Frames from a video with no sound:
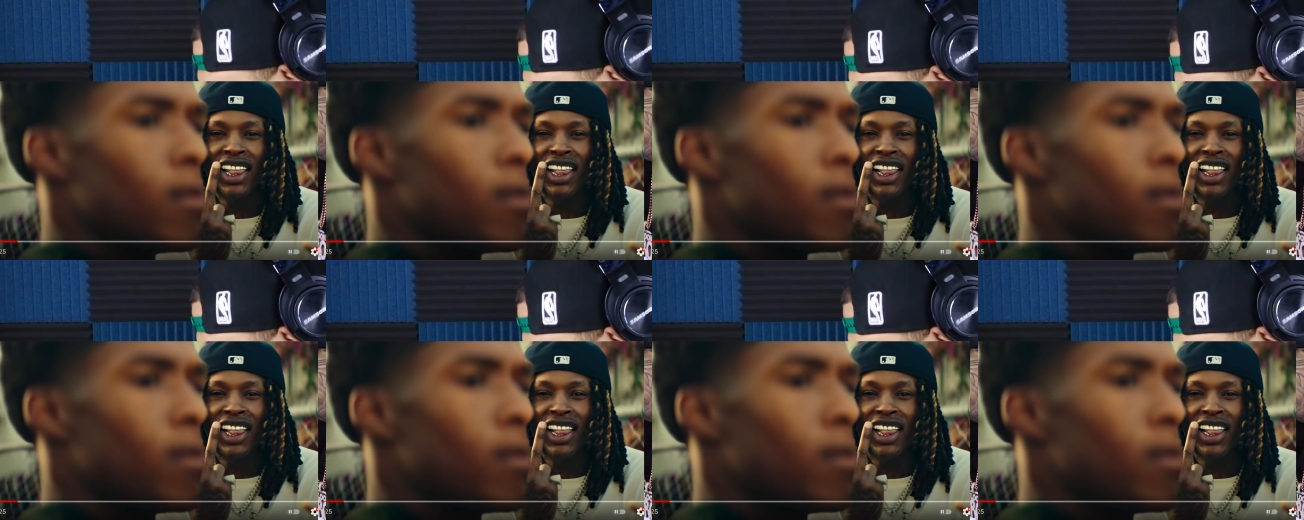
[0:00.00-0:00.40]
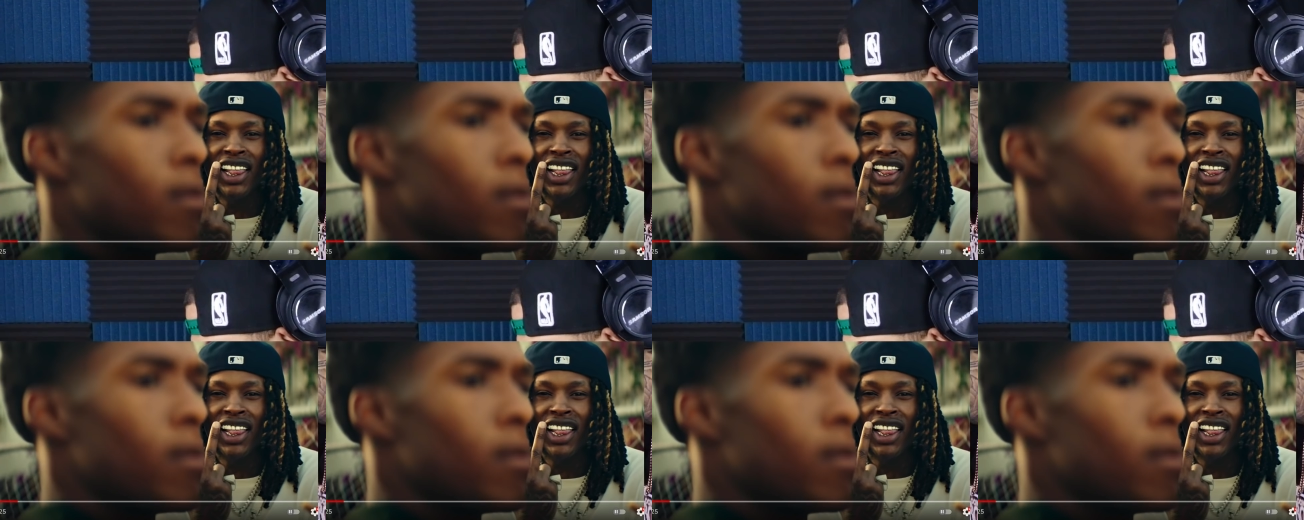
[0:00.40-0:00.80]

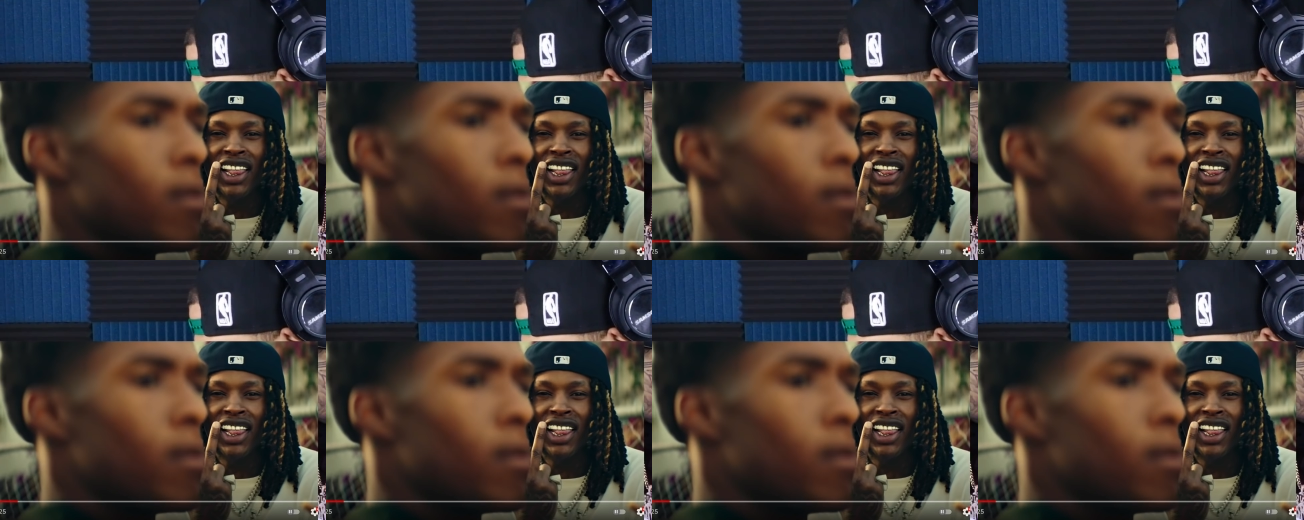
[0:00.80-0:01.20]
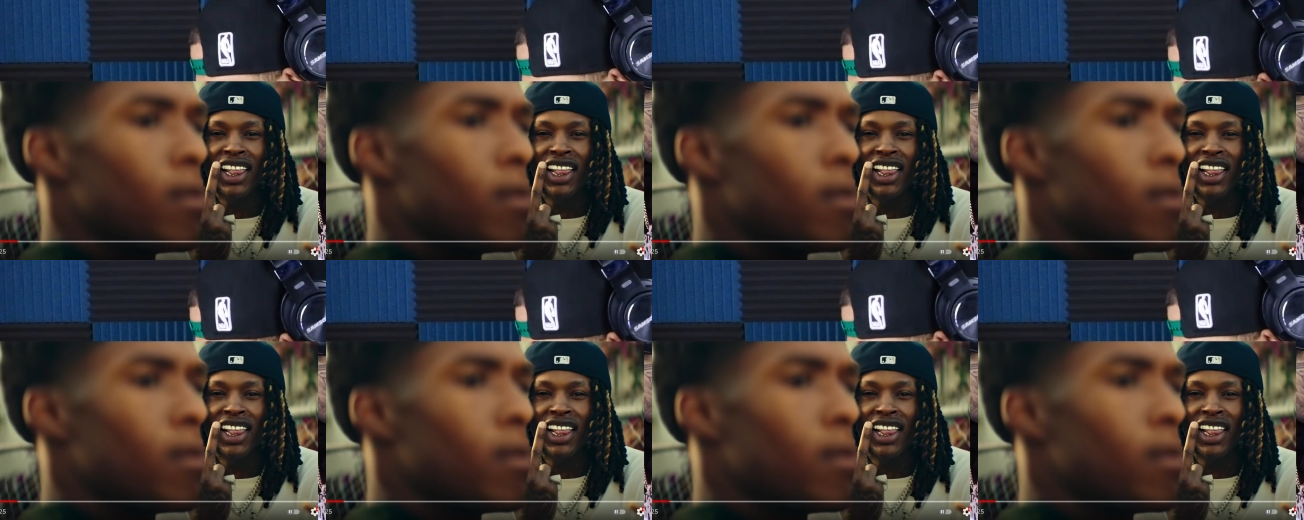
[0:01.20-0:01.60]

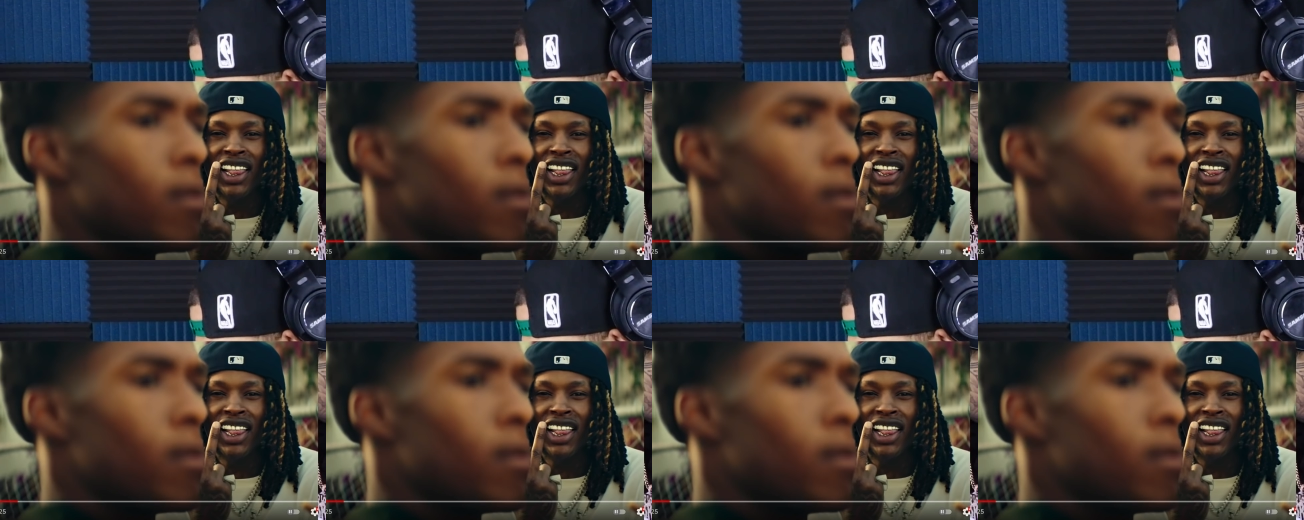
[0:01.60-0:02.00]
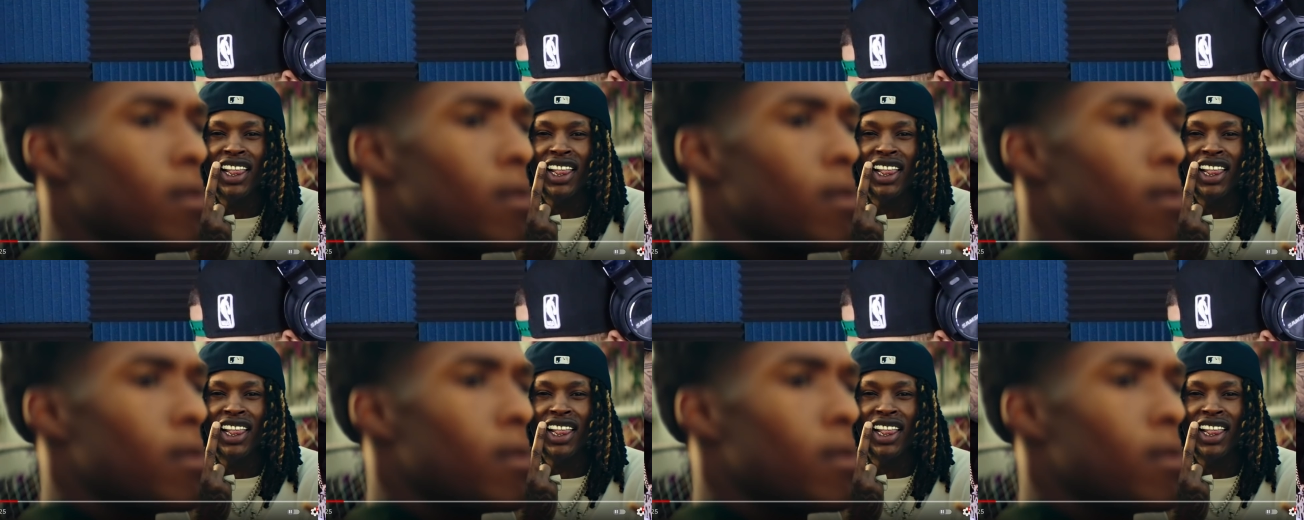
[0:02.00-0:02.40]

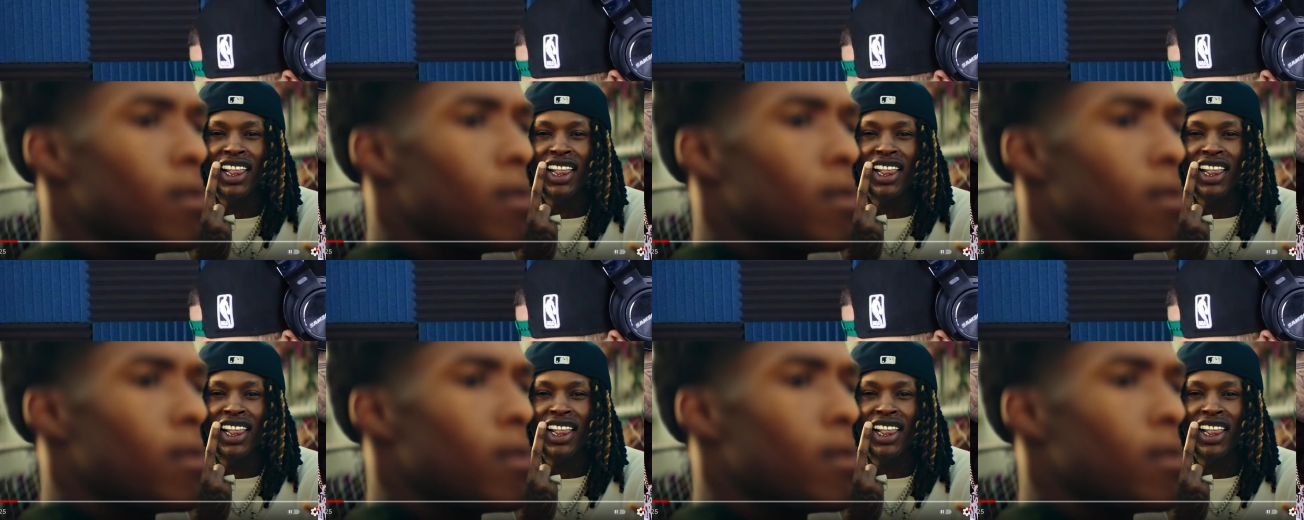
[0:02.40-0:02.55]
(no one is talking)